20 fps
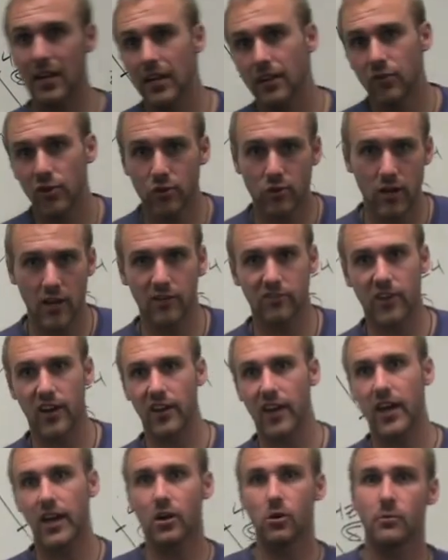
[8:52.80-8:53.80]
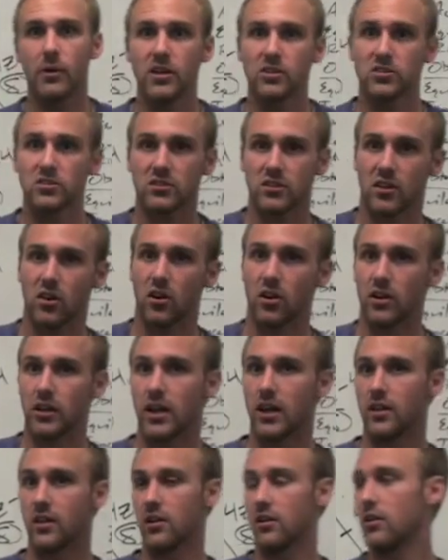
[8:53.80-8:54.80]
thing if you're trying to find the angle measures and they're all
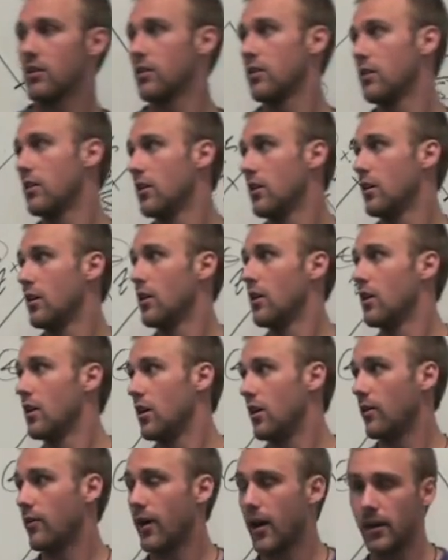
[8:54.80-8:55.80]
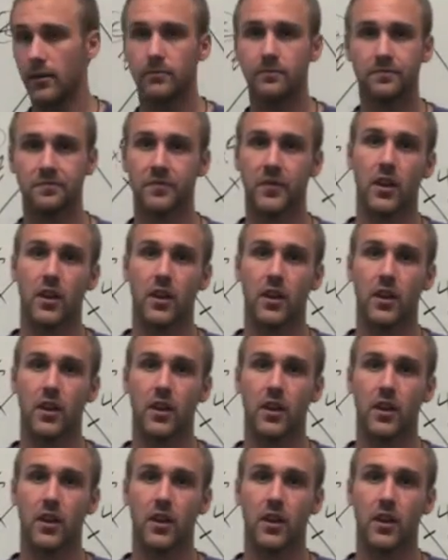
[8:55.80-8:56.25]
together, okay?